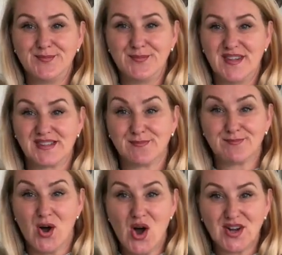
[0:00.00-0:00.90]
it's a
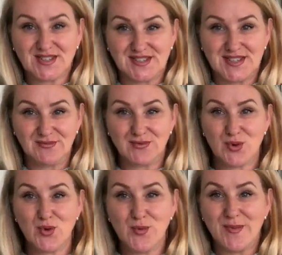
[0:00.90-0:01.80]
boxy,
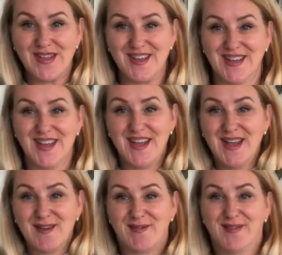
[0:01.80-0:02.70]
roomy,
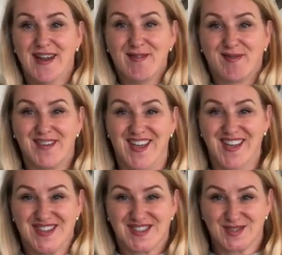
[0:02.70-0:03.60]
fluffy
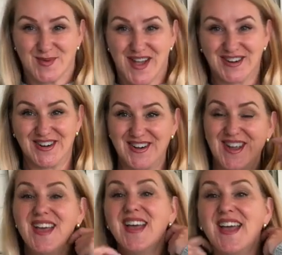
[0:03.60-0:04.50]
sweater,
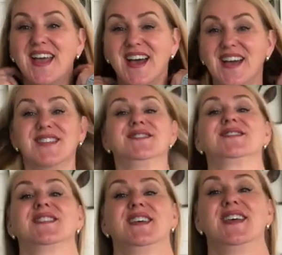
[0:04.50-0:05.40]

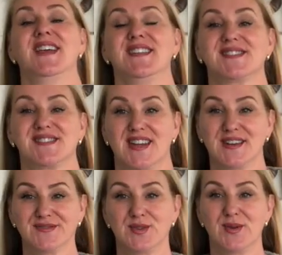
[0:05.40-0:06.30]
and instead
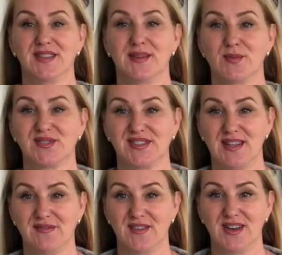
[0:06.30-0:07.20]
of doing the
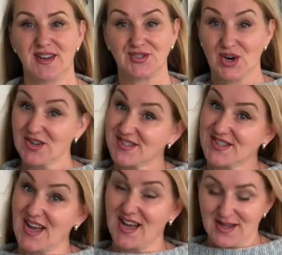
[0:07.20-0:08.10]
motif in
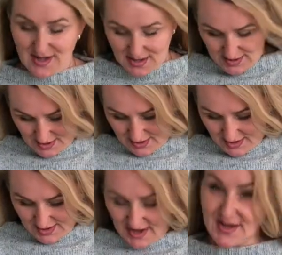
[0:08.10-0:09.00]
intarsia,
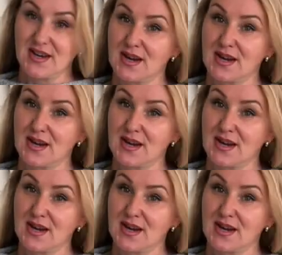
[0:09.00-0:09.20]
I ended